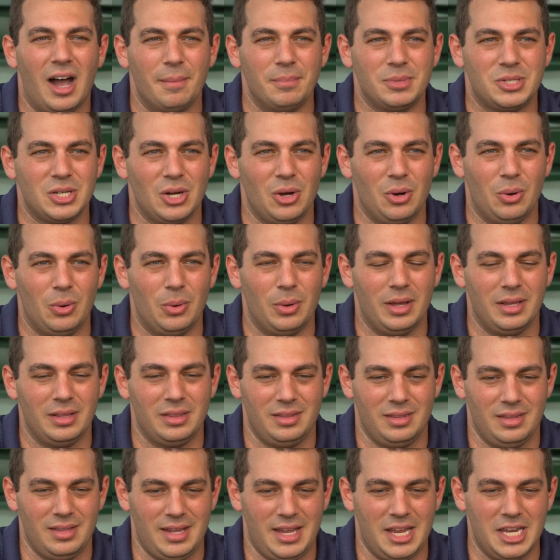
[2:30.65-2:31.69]
So
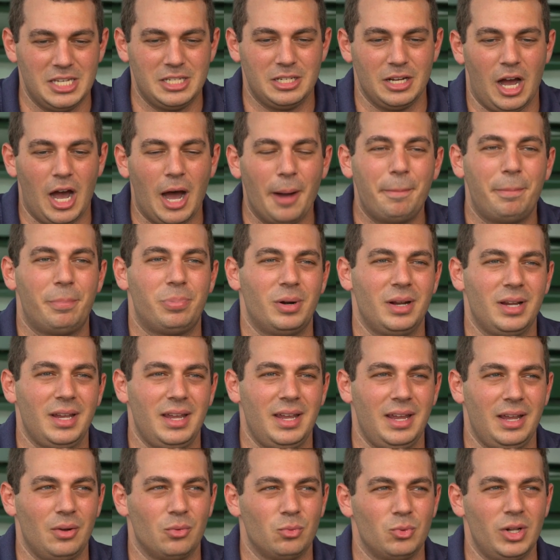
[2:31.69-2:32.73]
his
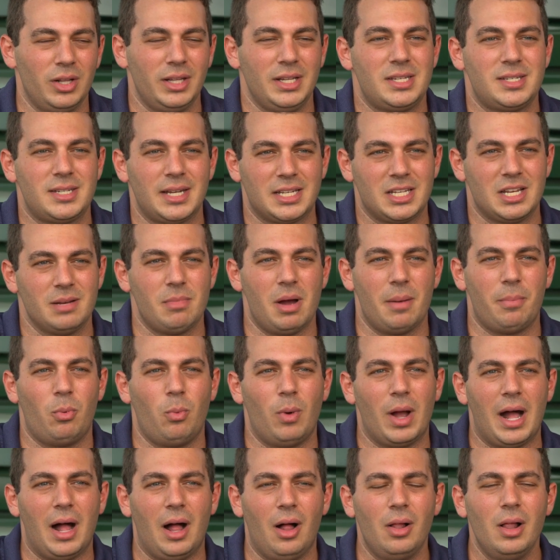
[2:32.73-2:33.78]
upbringing really sets him up
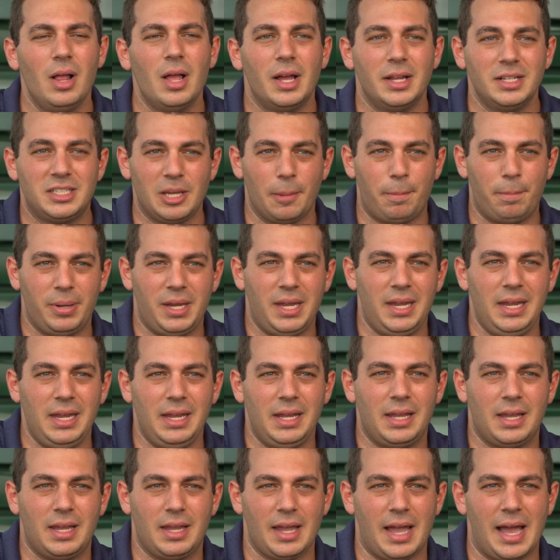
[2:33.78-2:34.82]
well to
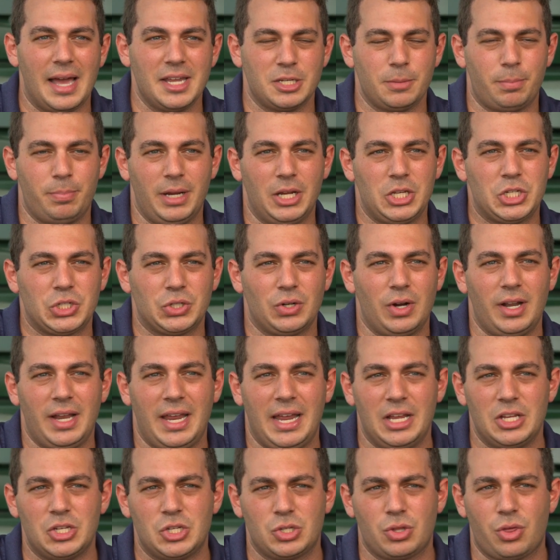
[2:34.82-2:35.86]
peak as a pitcher at
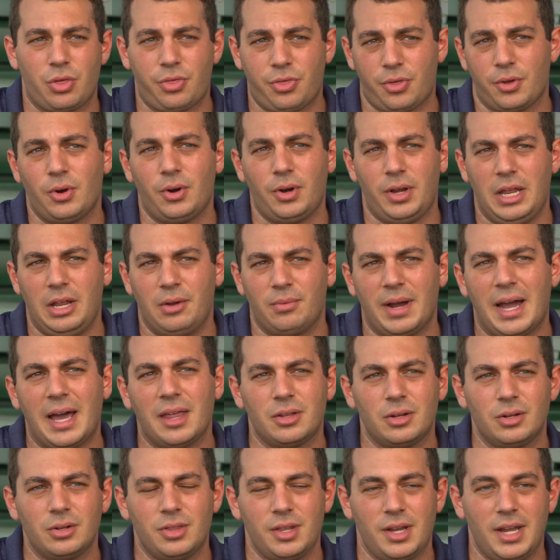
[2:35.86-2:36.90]
age 30
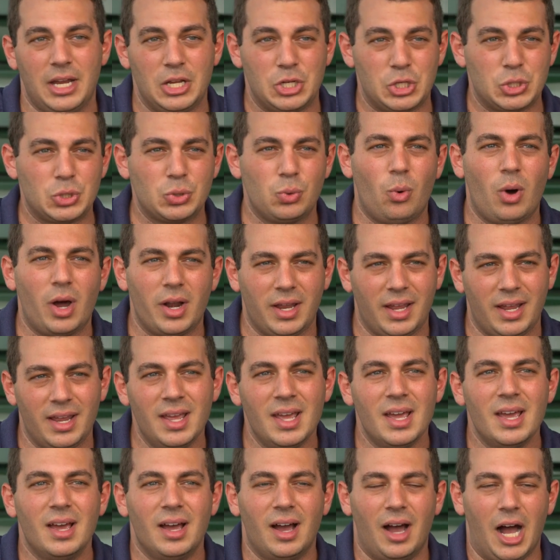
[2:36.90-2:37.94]
rather than age 20.
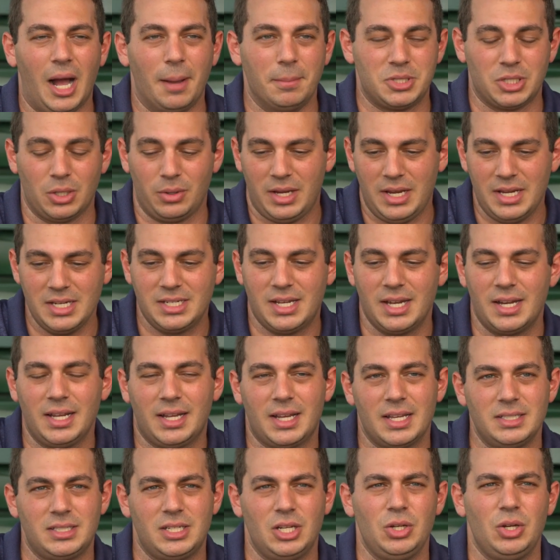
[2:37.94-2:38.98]
So he's going to
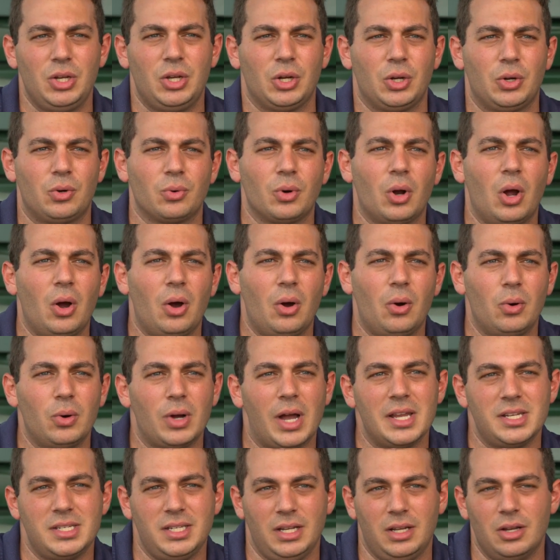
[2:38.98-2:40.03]
continue to grow
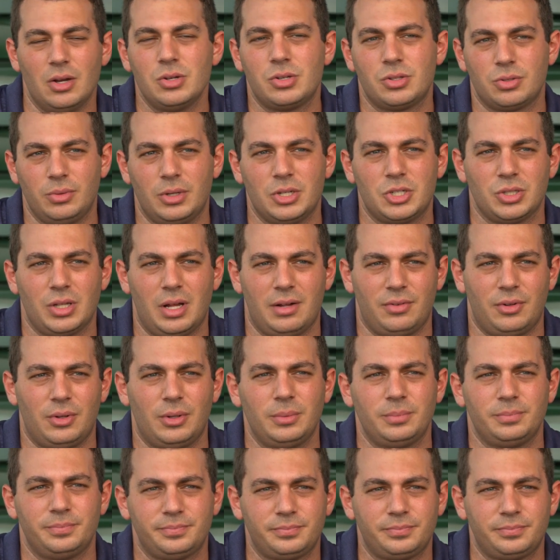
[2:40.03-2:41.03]
as he goes through each level.